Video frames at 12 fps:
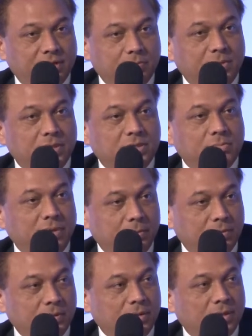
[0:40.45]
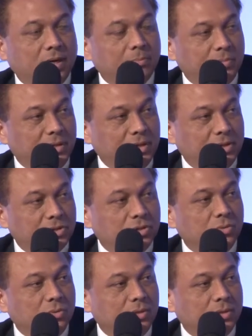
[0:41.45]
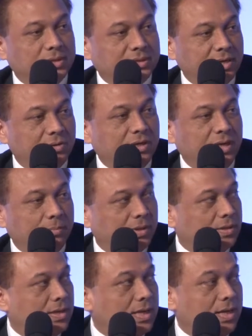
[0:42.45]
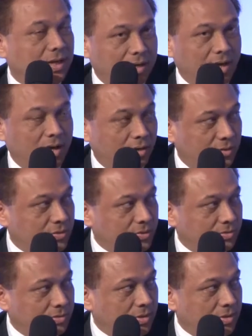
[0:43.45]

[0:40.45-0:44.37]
That means the companies do decide to keep it in-house,